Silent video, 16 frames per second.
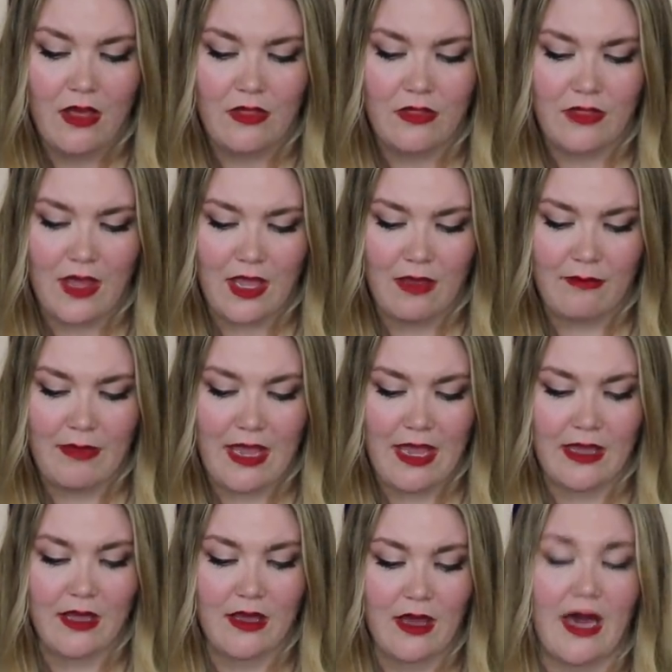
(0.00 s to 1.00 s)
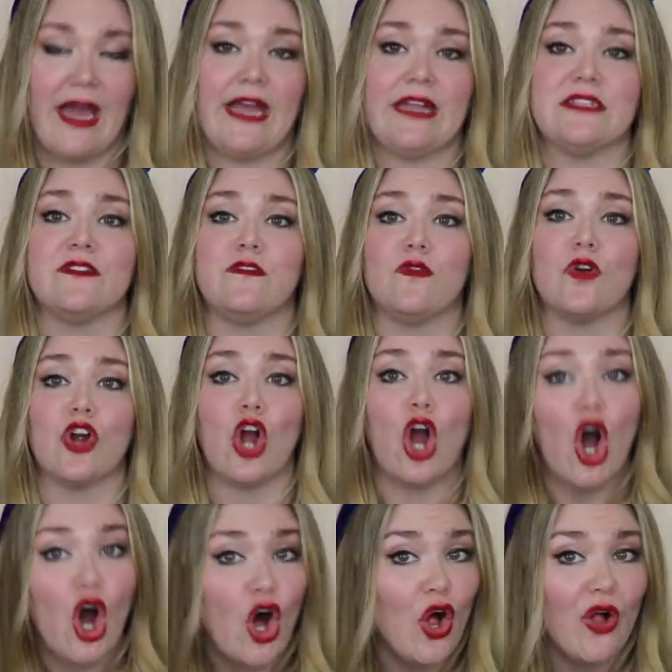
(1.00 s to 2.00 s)
They make guides
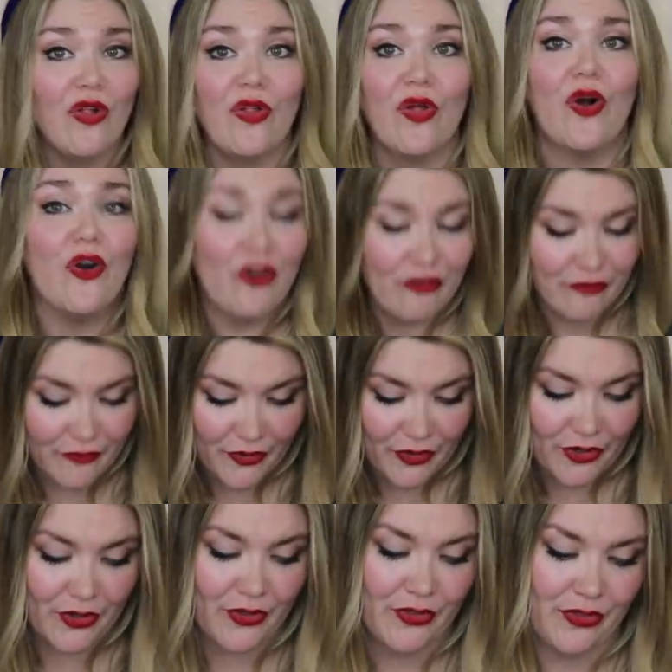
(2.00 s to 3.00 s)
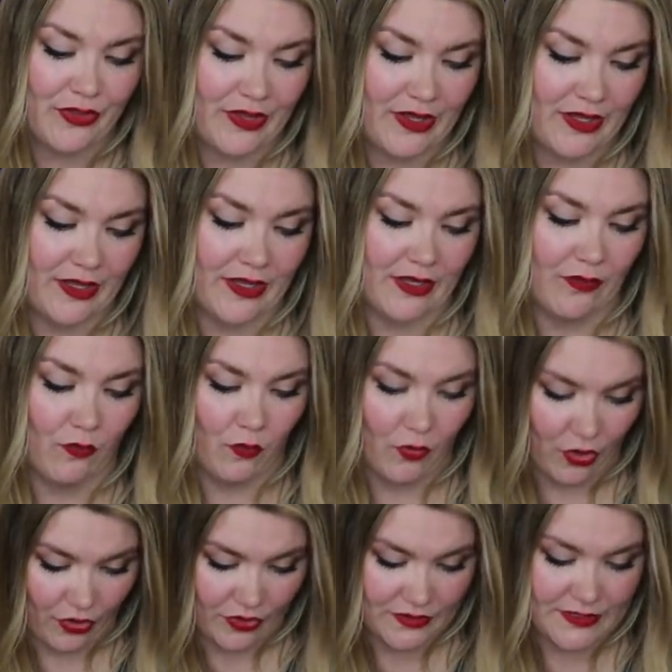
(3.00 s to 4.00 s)
for all over the
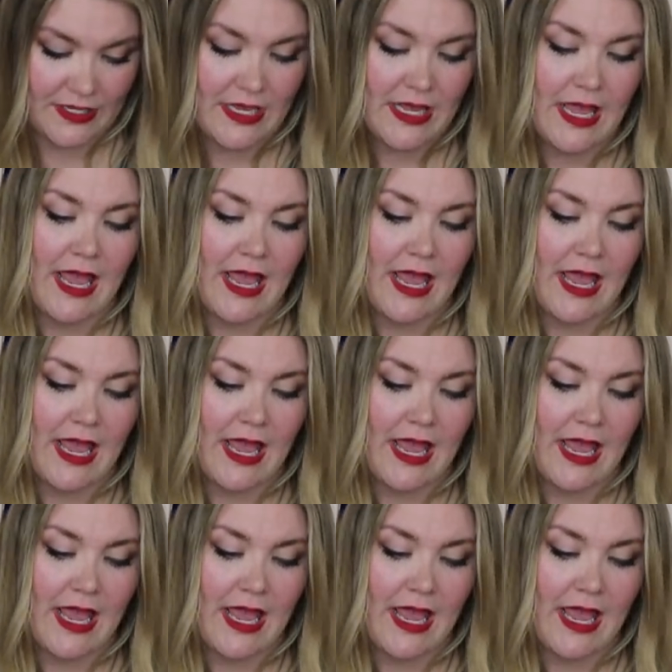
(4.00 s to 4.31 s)
world.